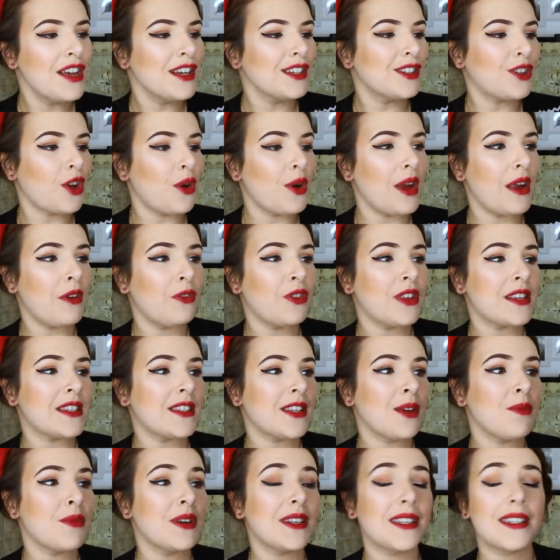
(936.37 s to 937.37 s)
So if there's
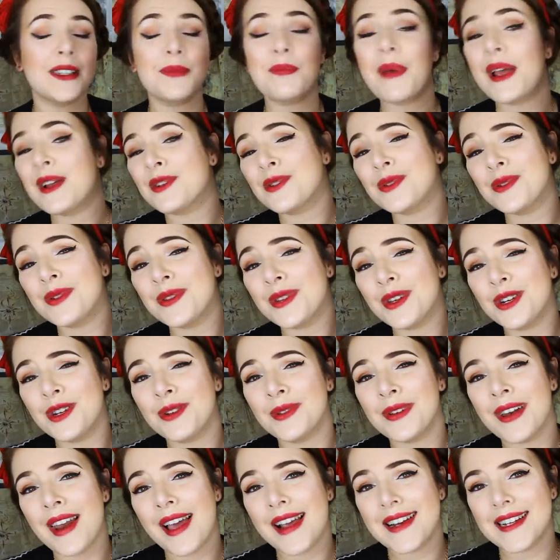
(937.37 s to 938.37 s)
someone special that
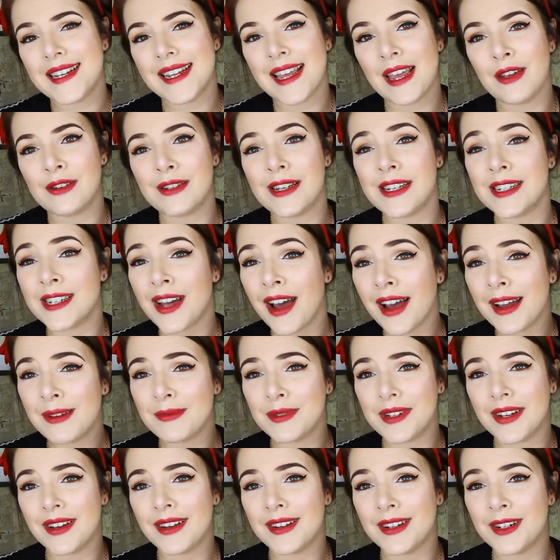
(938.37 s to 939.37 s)
you'd like to gift a
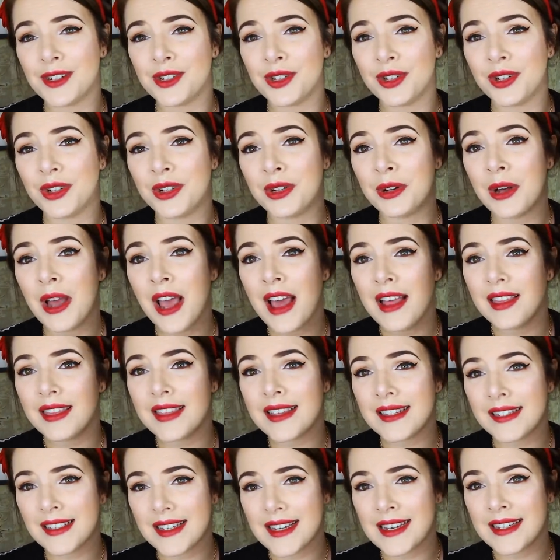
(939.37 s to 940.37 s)
Time Turner to,
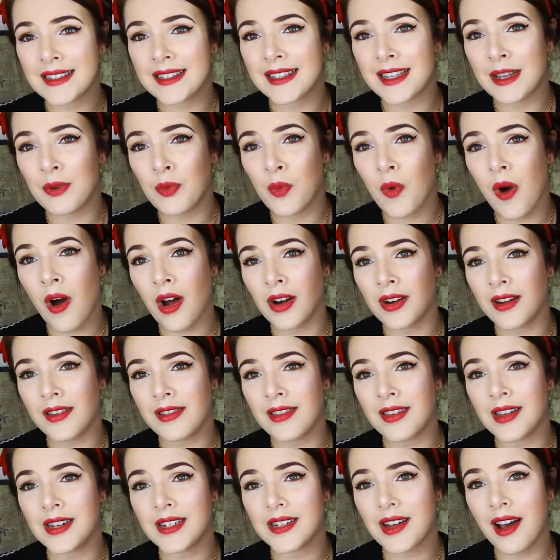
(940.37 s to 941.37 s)
this is the one
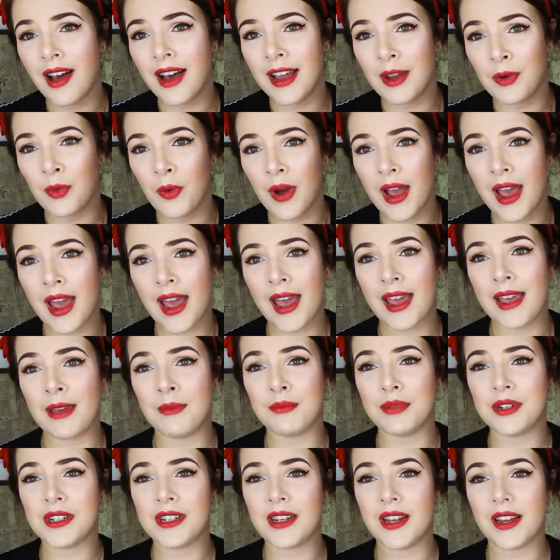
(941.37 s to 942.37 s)
that I wear
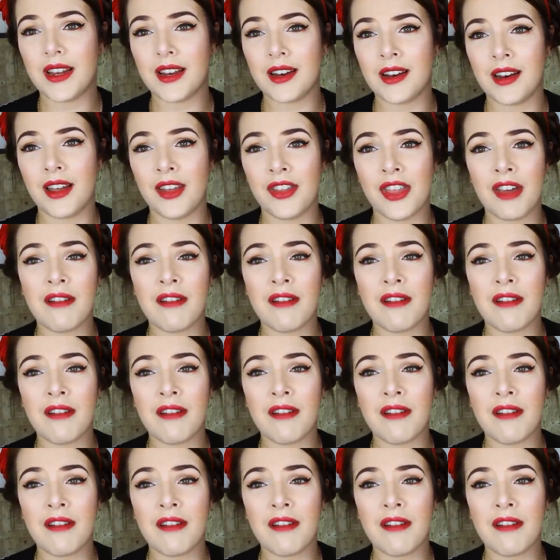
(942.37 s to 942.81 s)
in particular.